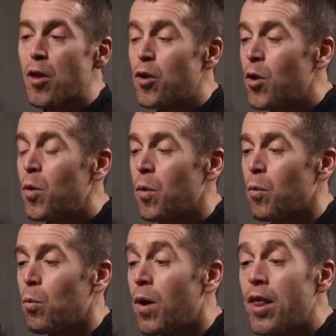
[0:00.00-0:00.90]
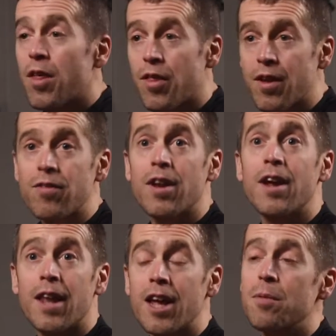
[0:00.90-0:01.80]
One of the things that
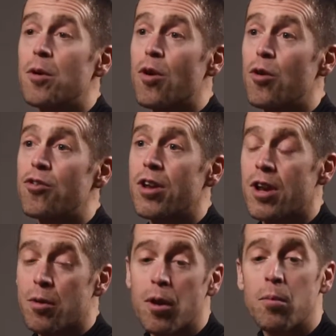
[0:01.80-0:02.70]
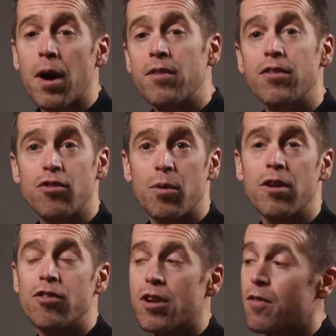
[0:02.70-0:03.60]
I like about coaching in my
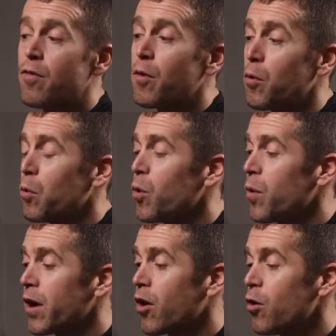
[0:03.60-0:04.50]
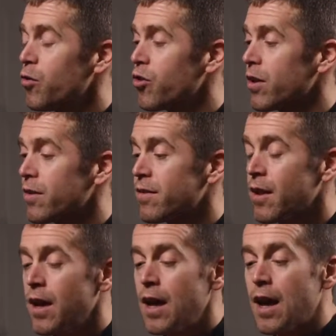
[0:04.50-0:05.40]
situation of who I coach is
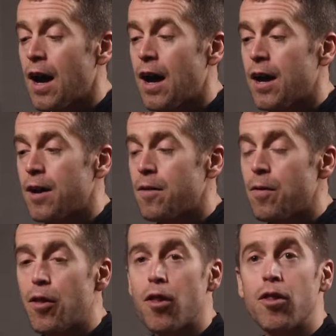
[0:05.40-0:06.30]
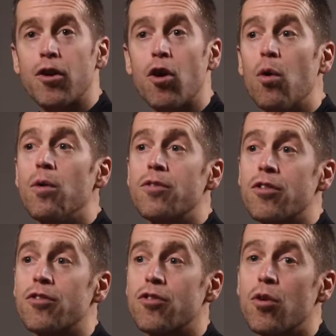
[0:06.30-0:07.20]
the goals
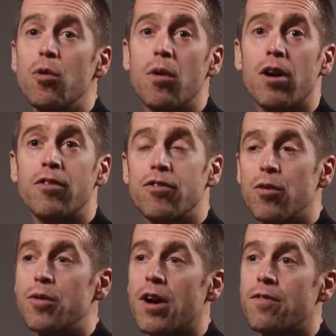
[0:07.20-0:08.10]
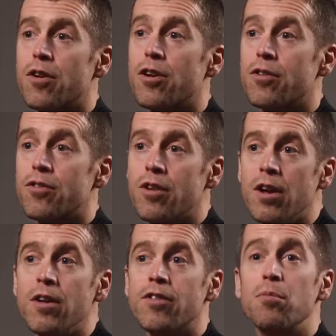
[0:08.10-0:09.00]
are so diverse.
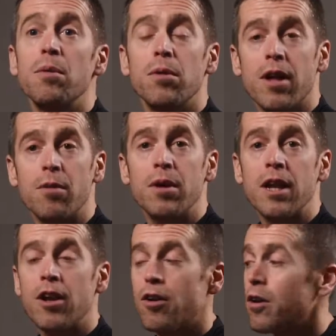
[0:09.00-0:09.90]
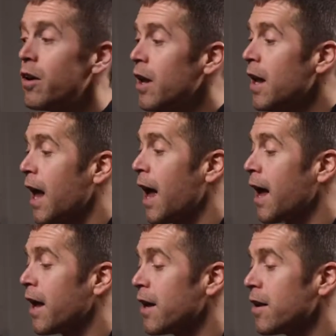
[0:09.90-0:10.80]
Some people come in here
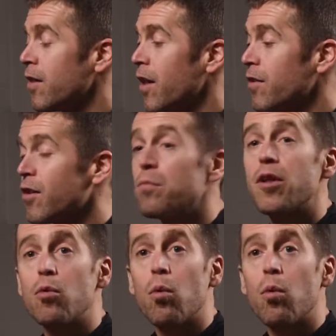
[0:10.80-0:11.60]
and they simply